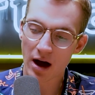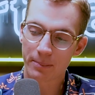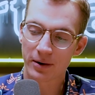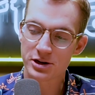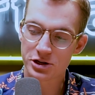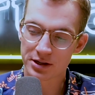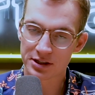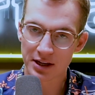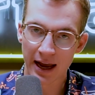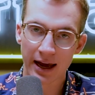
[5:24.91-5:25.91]

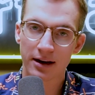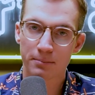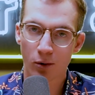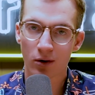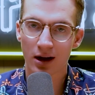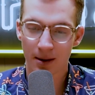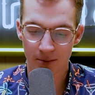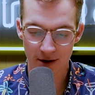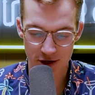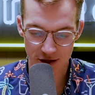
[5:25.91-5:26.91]
operations and port
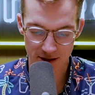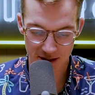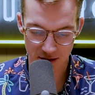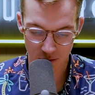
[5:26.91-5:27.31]
operations,